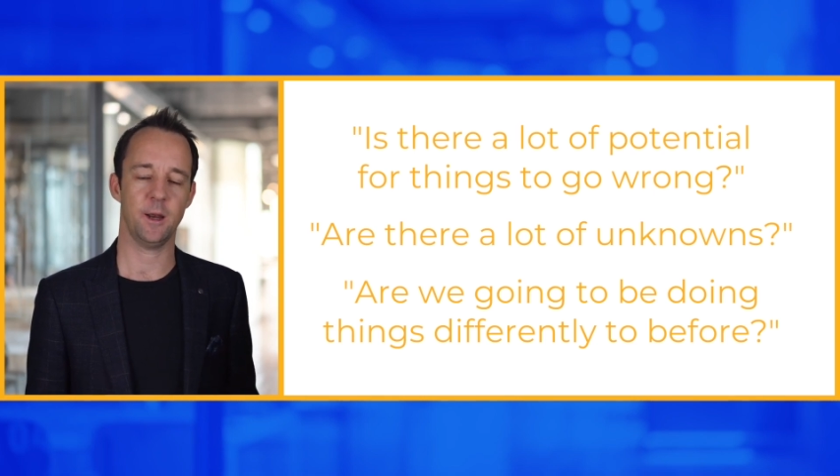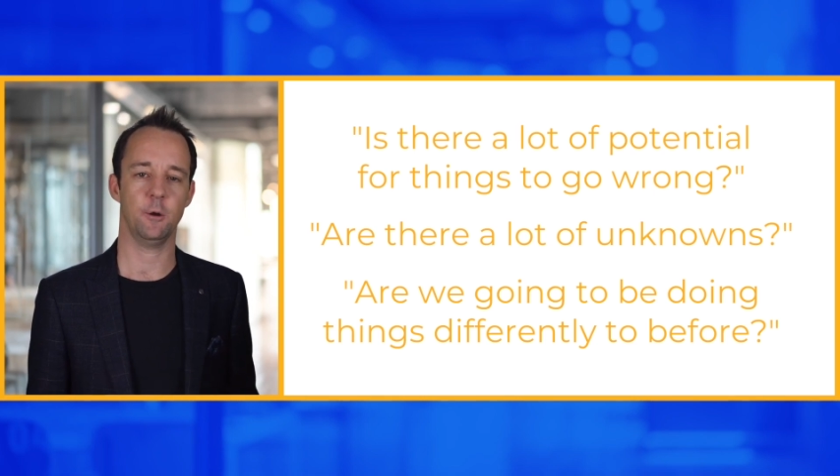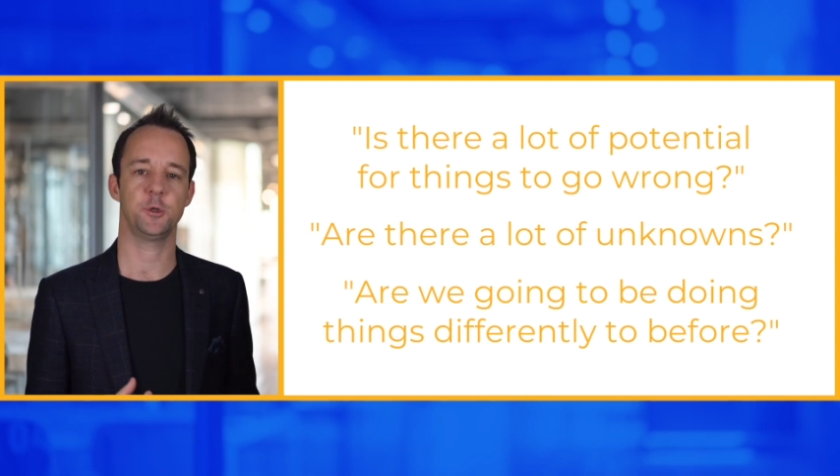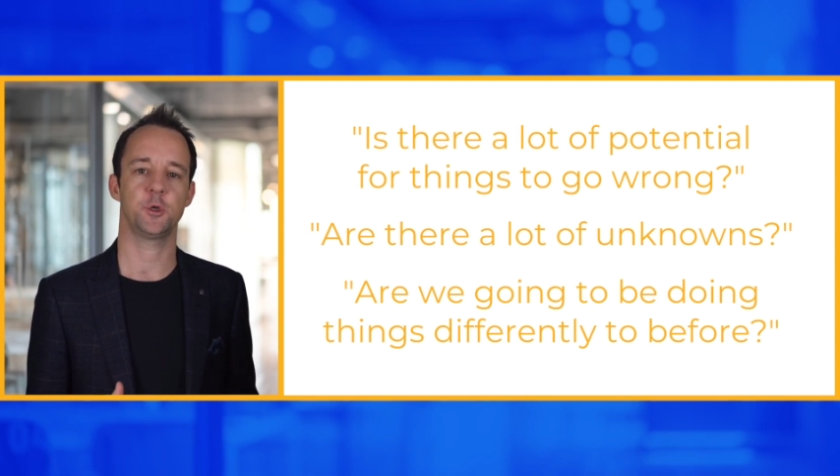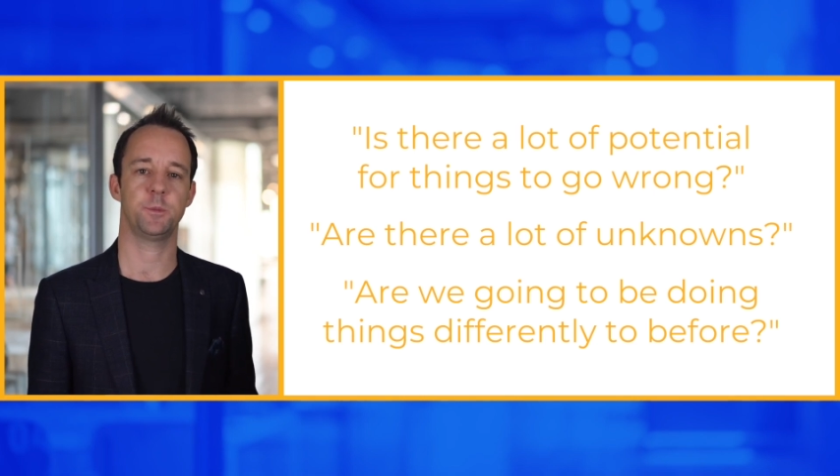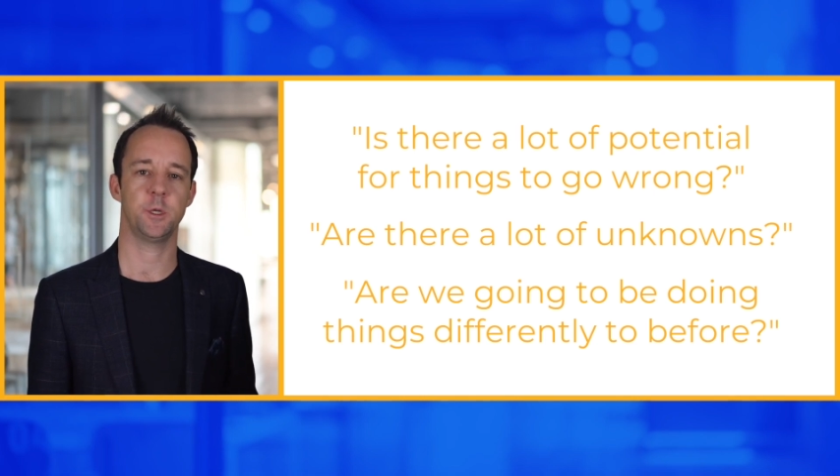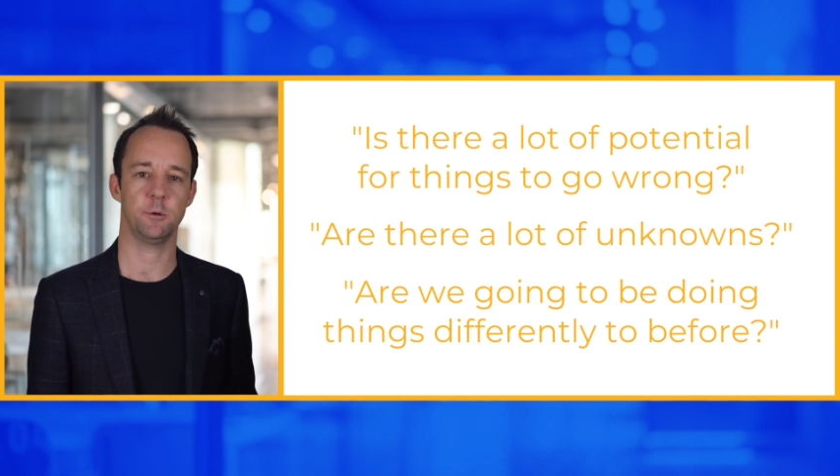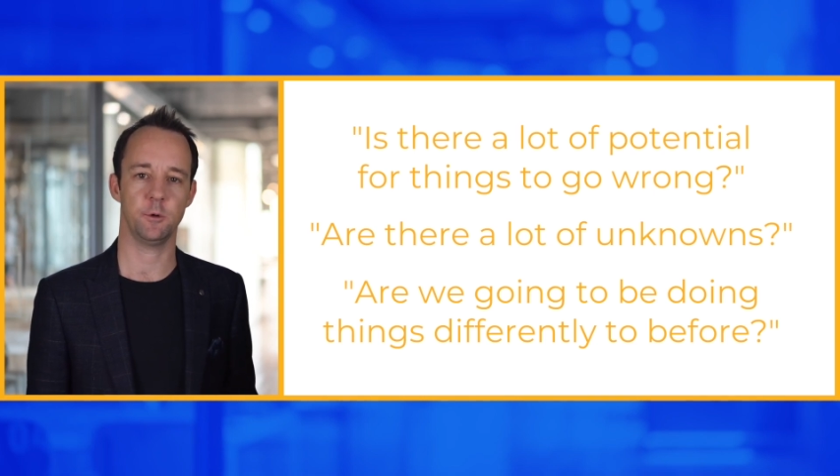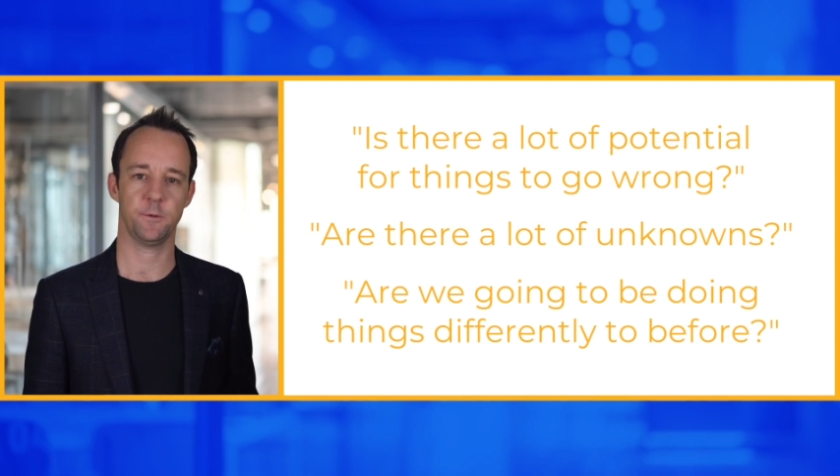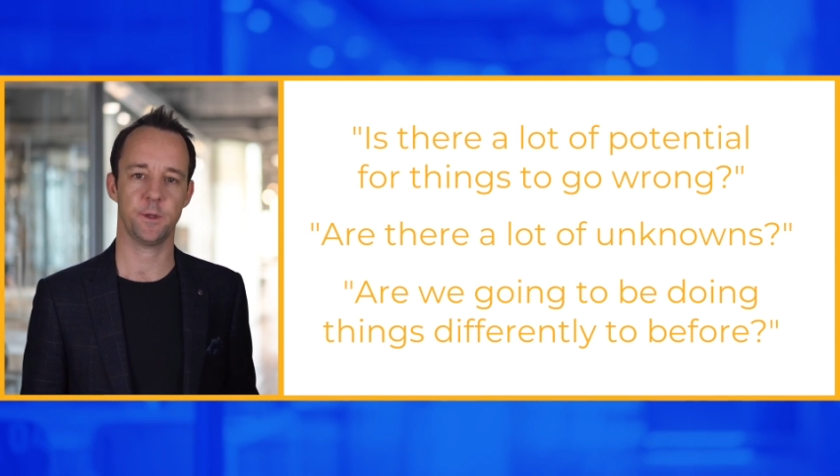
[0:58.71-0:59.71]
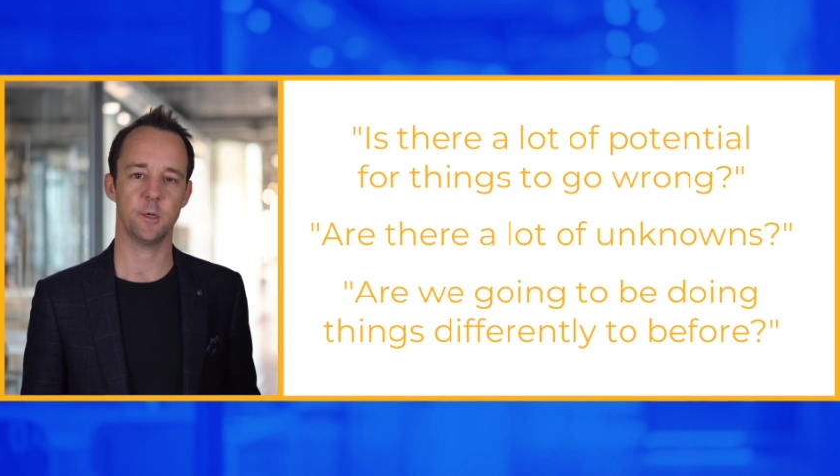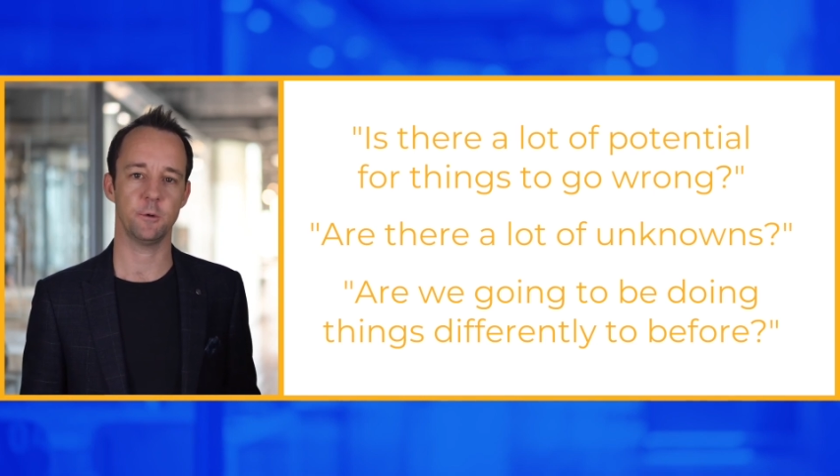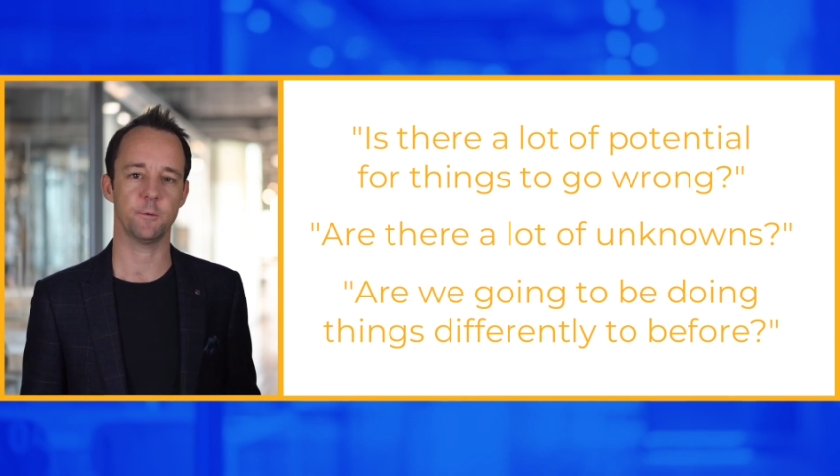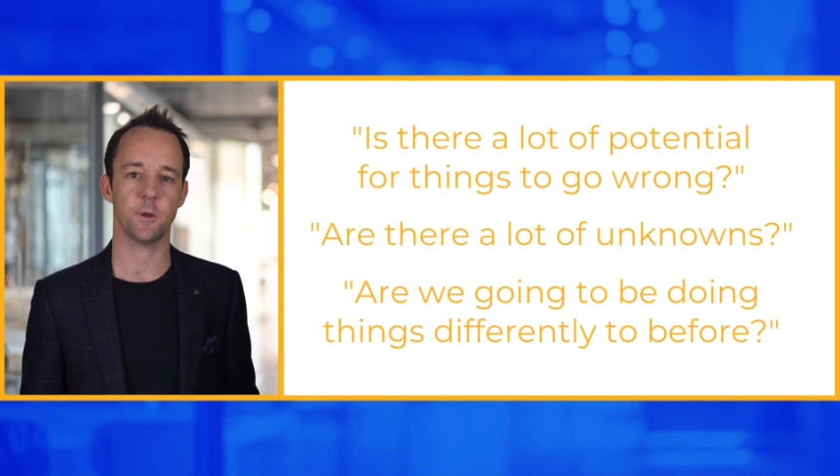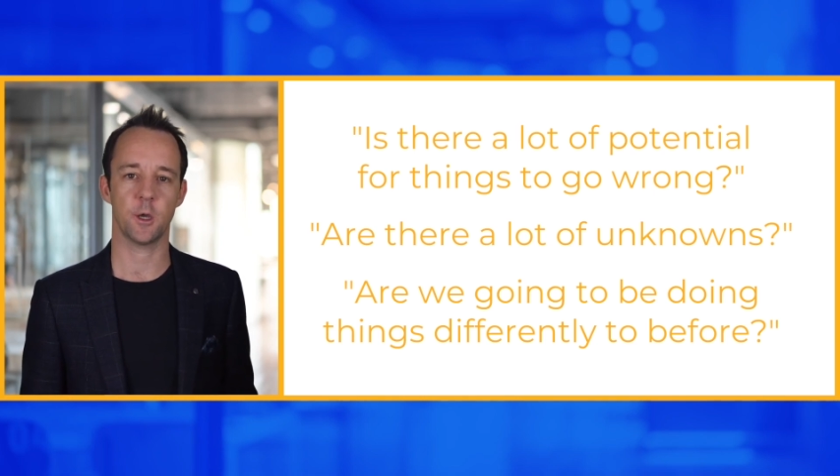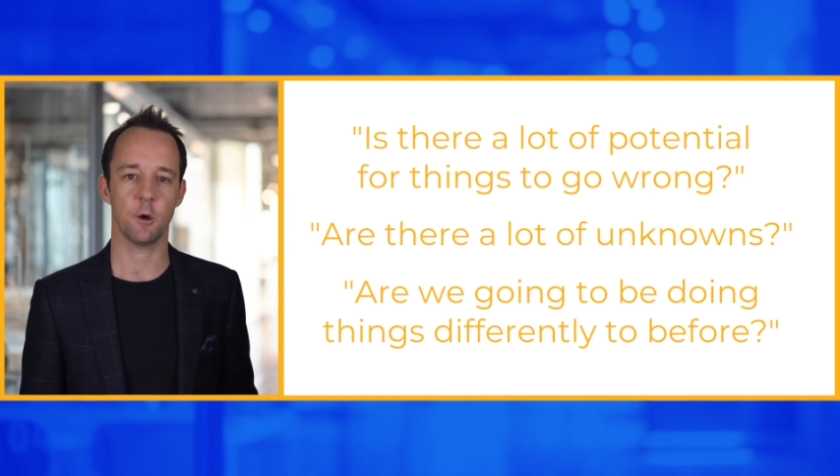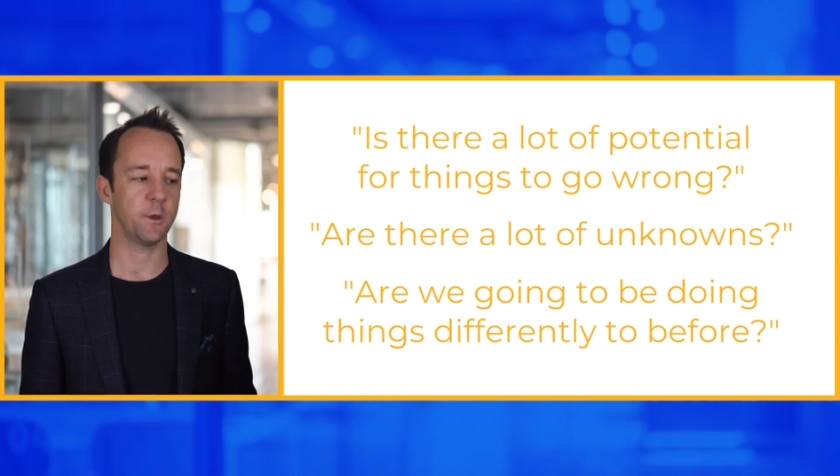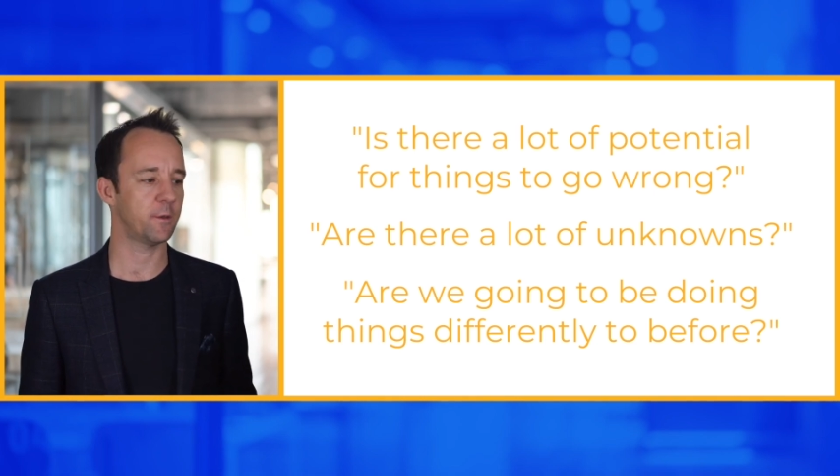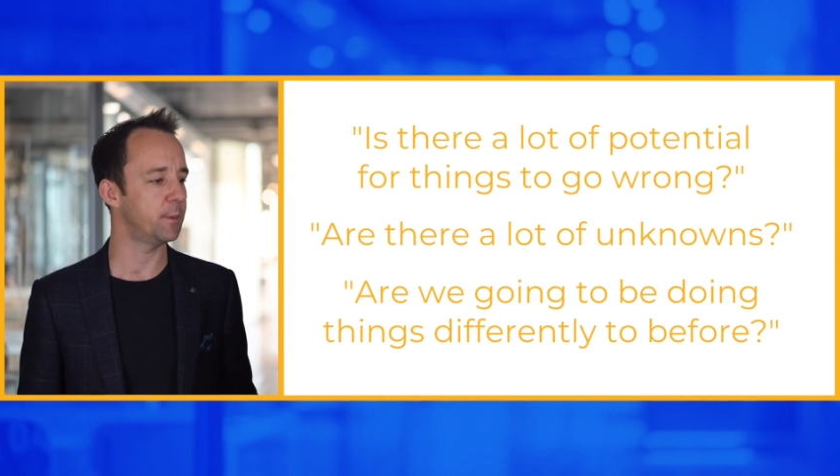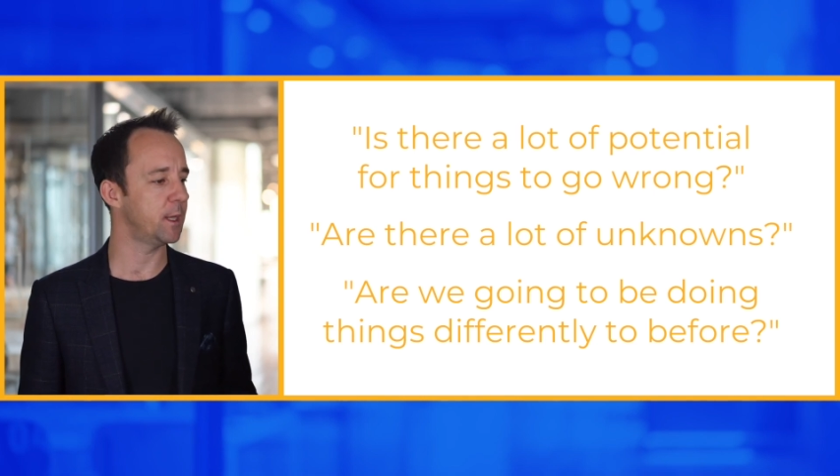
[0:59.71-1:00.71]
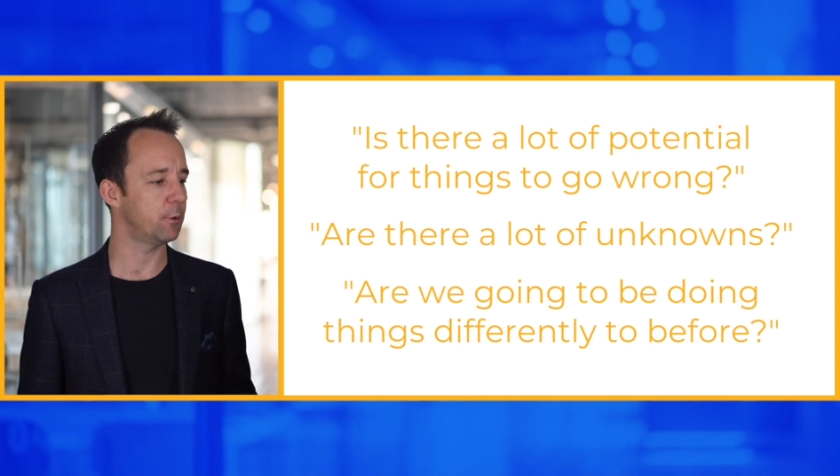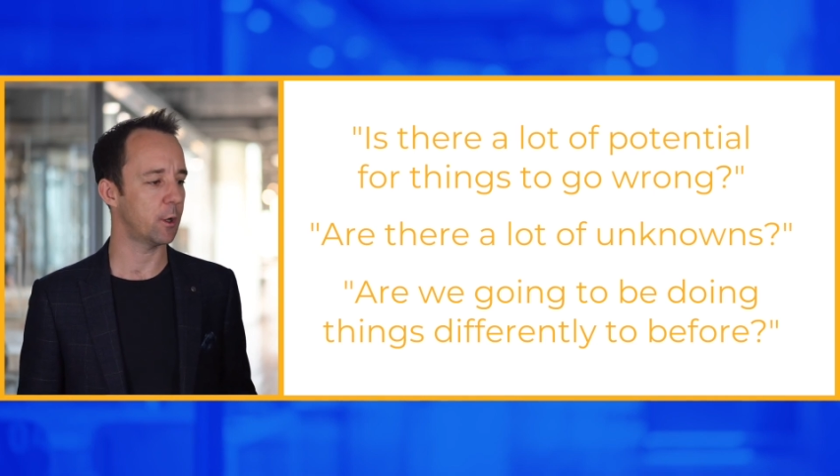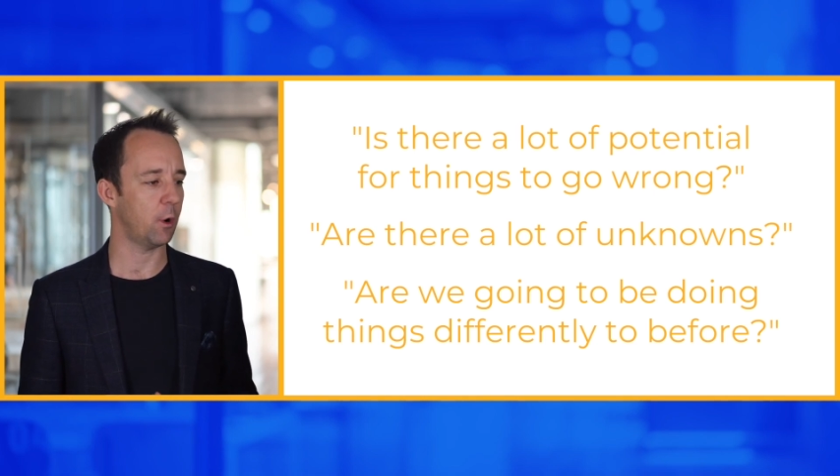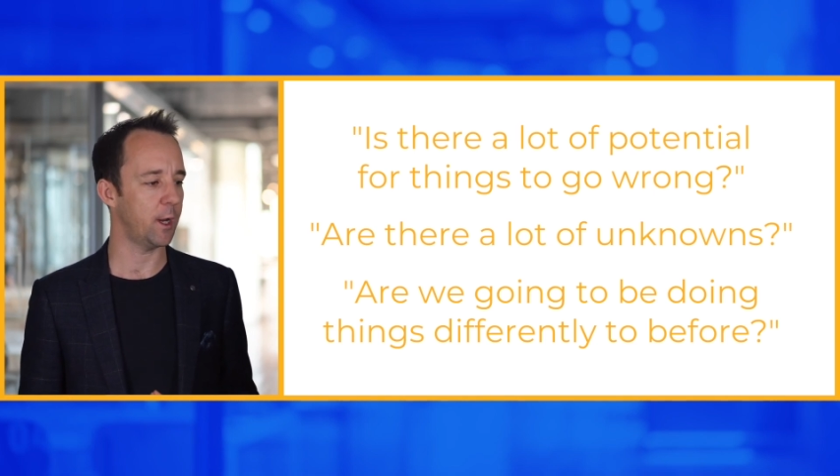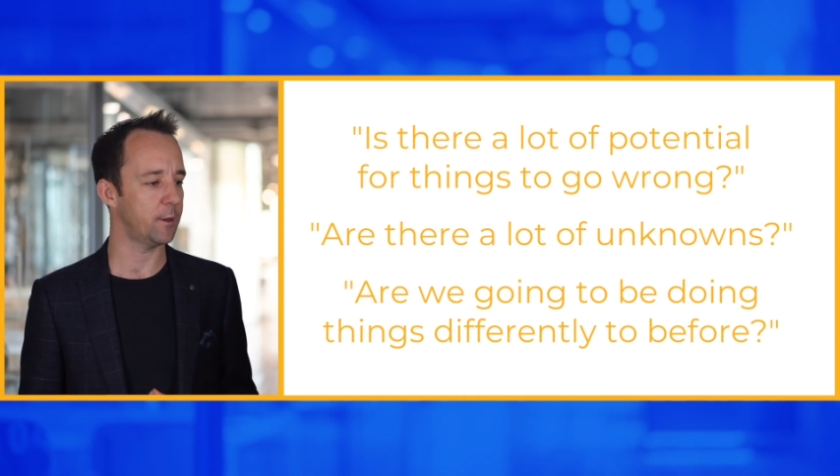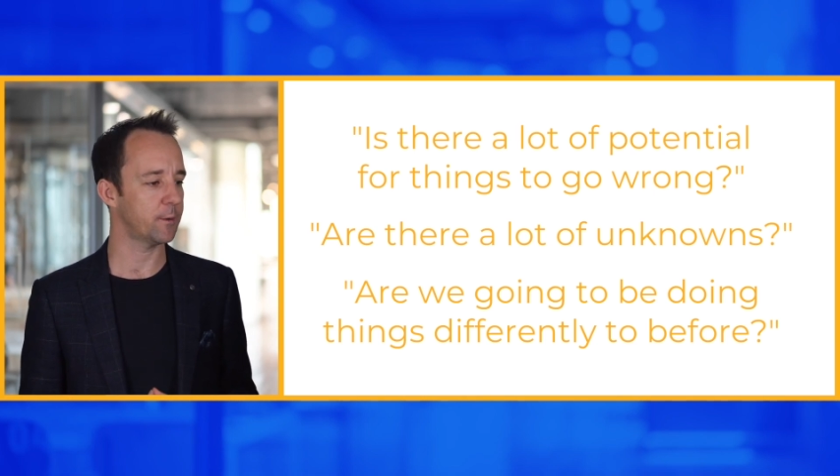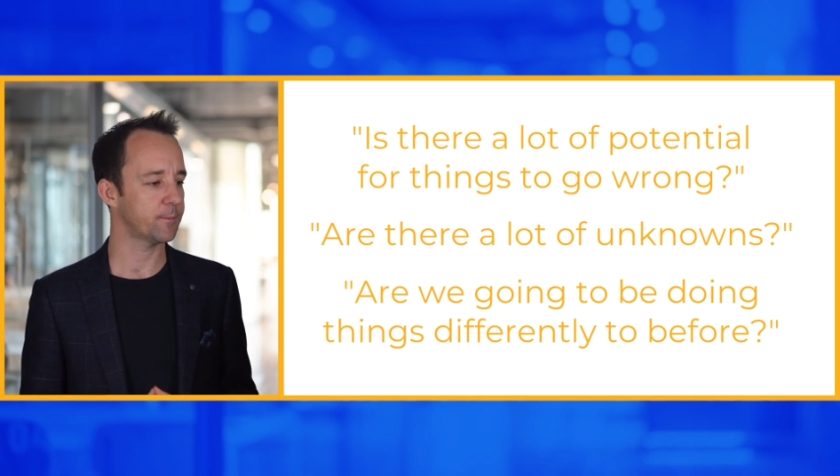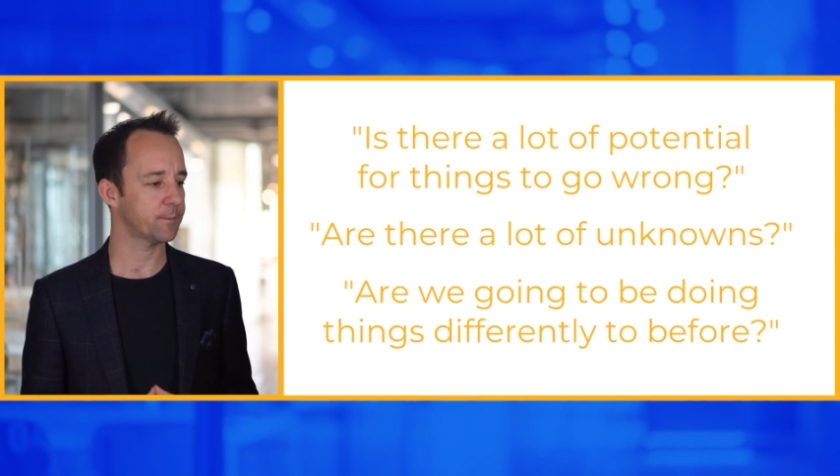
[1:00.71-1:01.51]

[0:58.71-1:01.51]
and entrepreneurial skills are going to be required.